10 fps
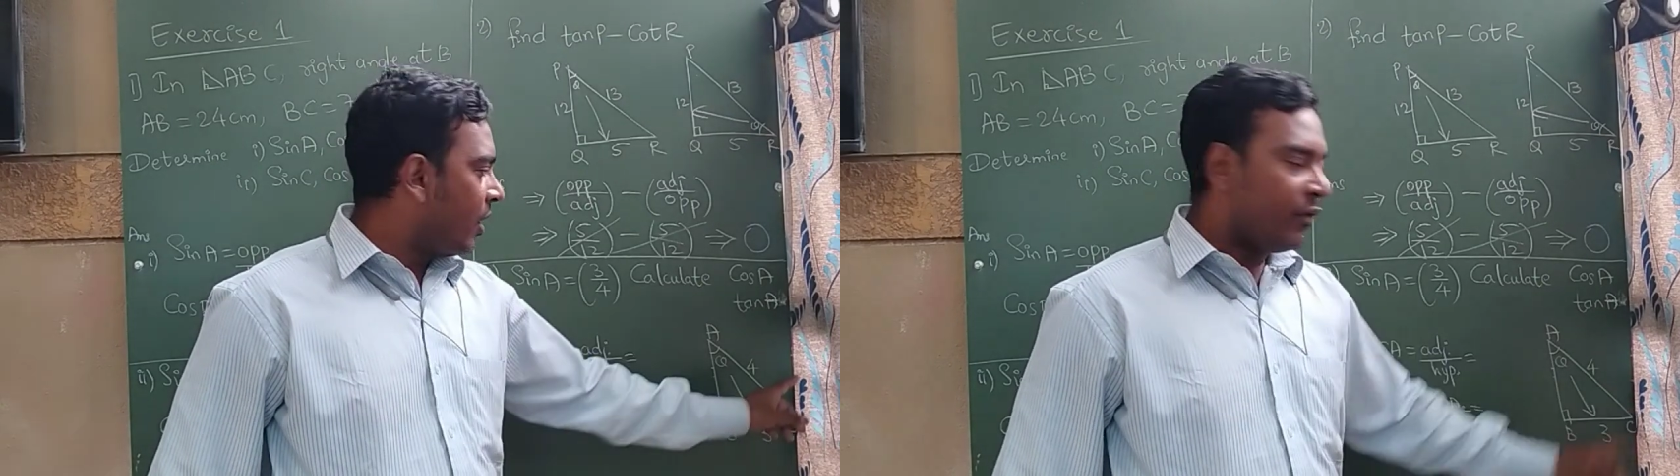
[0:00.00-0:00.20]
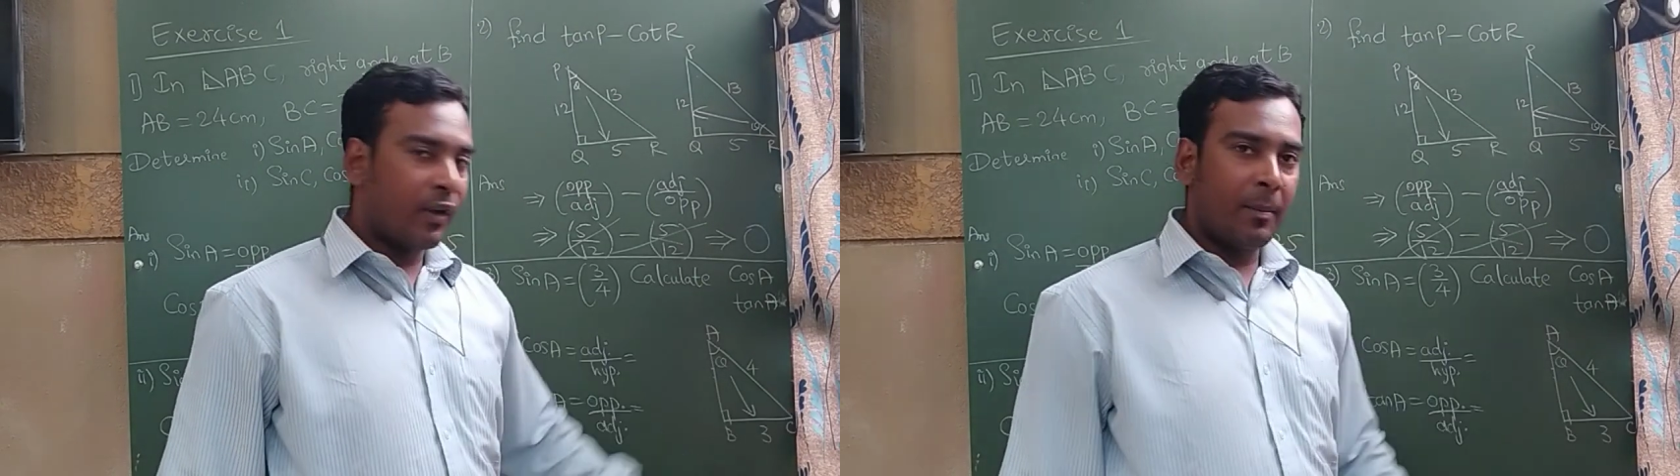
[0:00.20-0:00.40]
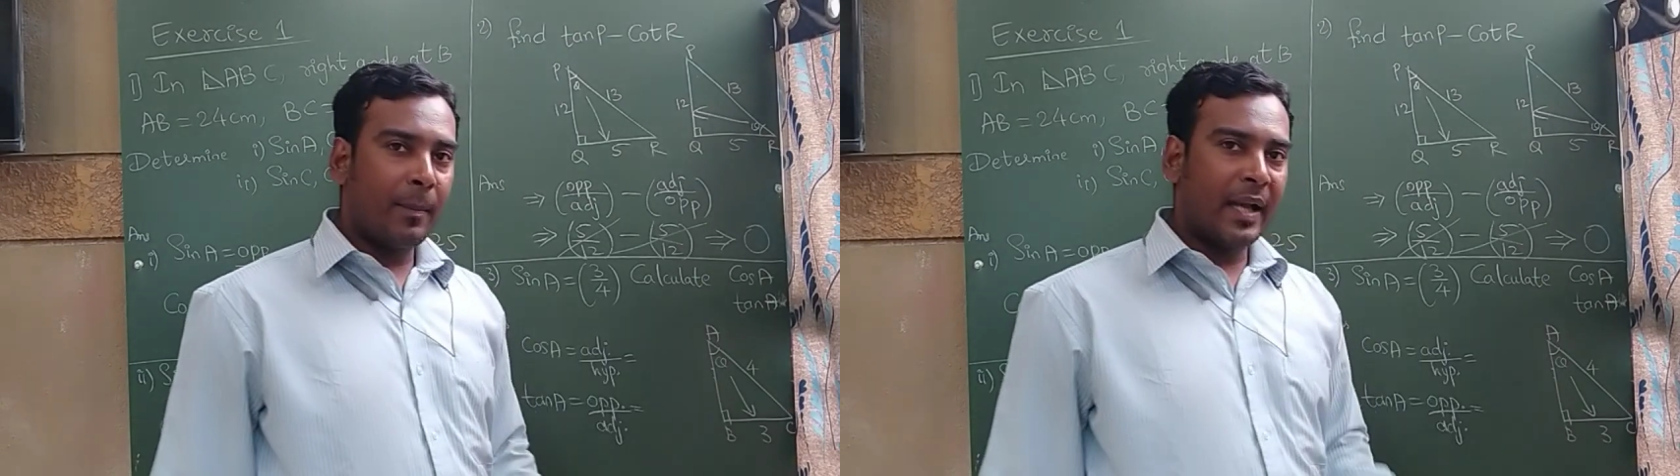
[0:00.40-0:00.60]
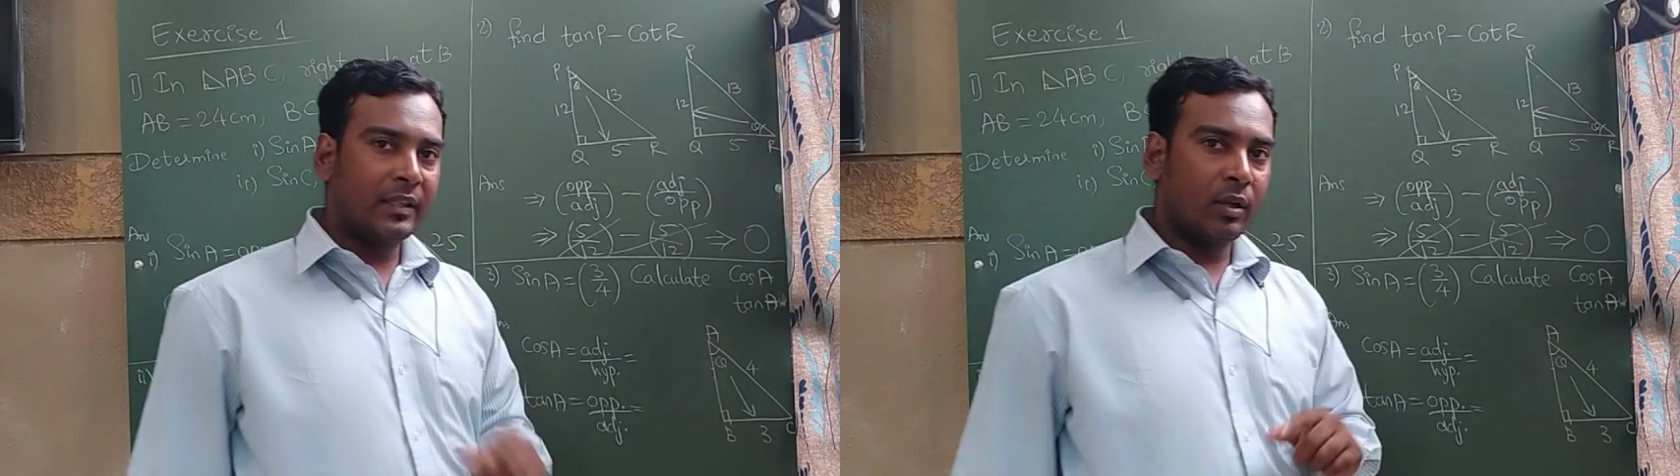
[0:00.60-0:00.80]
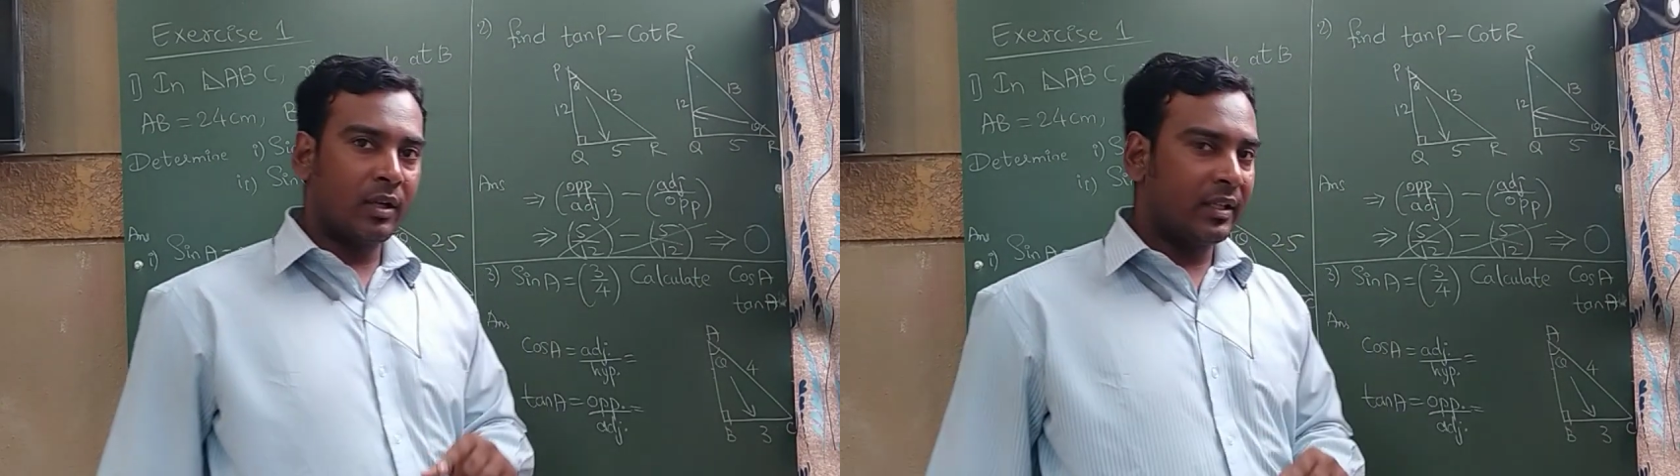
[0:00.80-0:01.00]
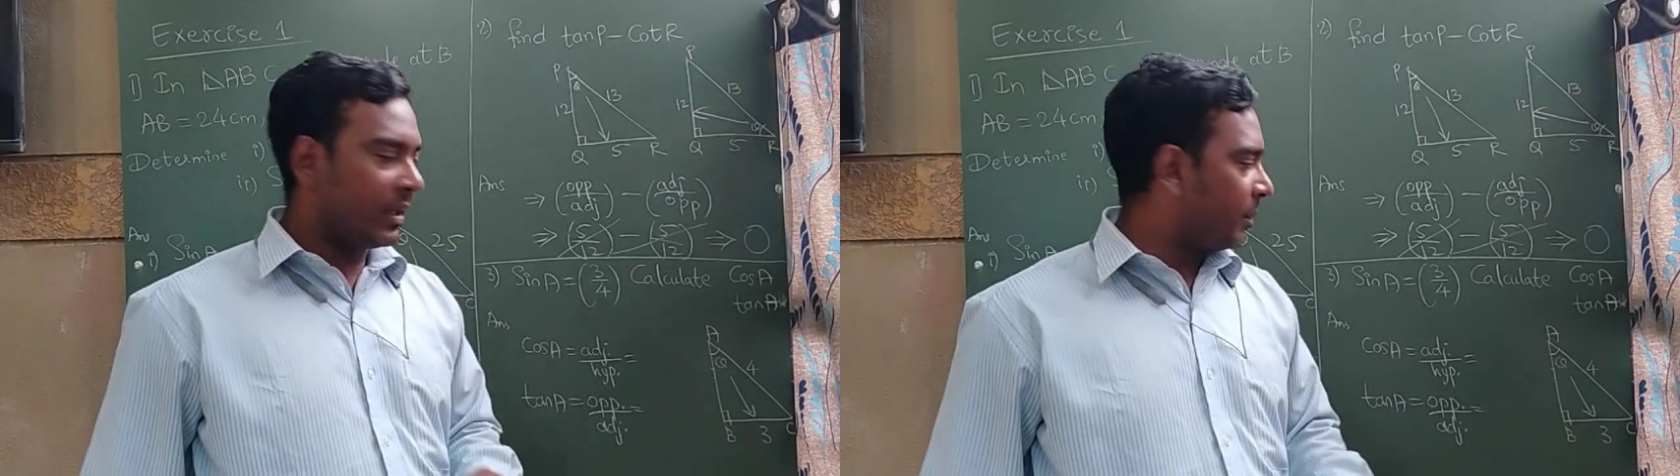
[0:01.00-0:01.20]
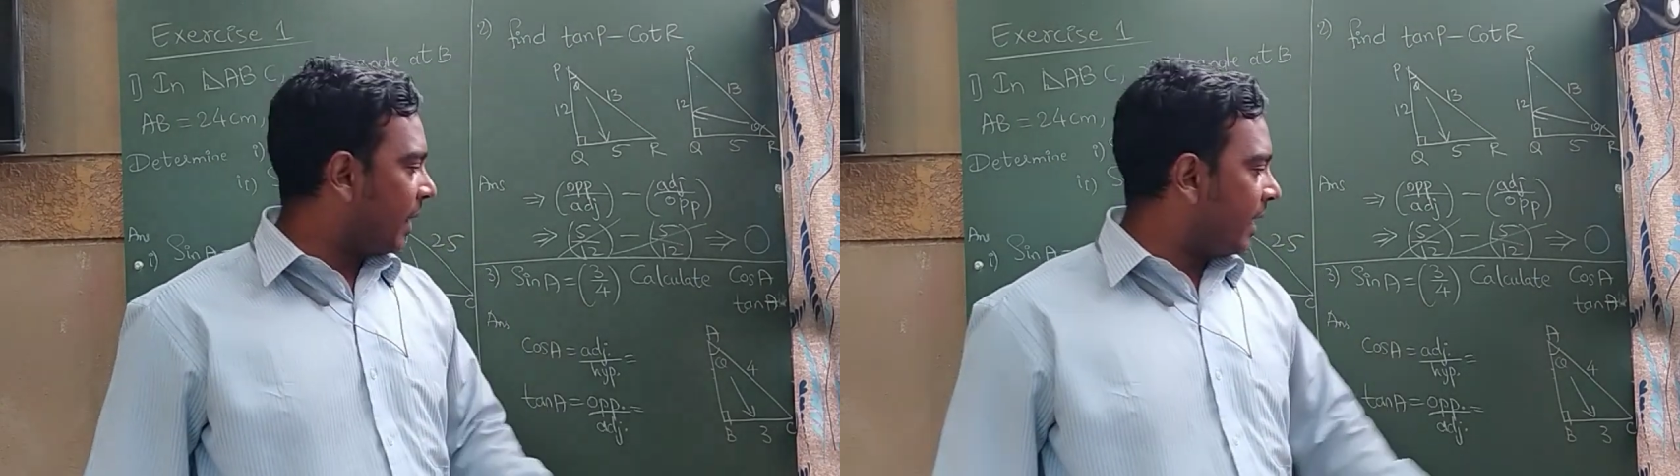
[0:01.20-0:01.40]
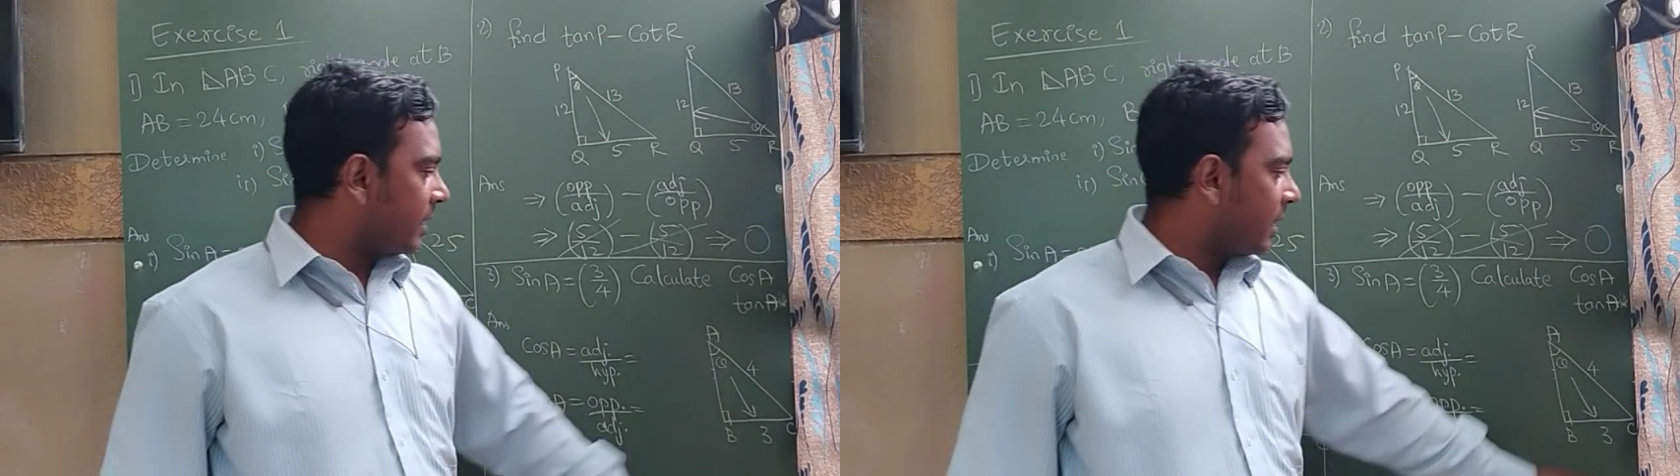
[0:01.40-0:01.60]
From Pythagorean
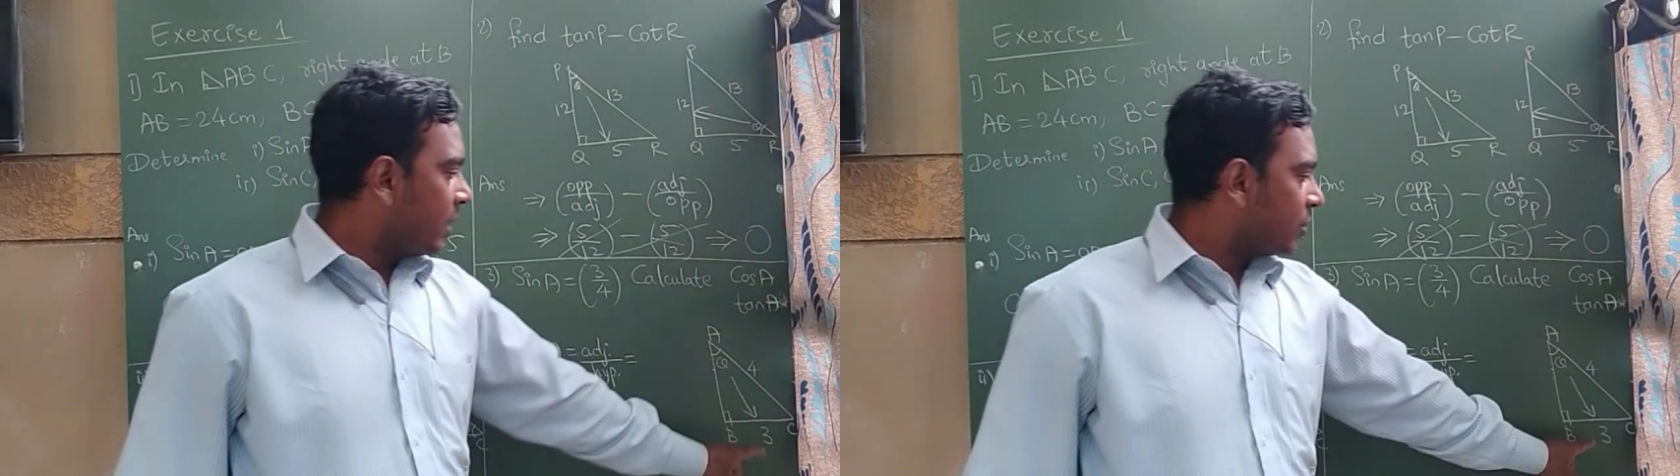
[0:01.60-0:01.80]
triplet,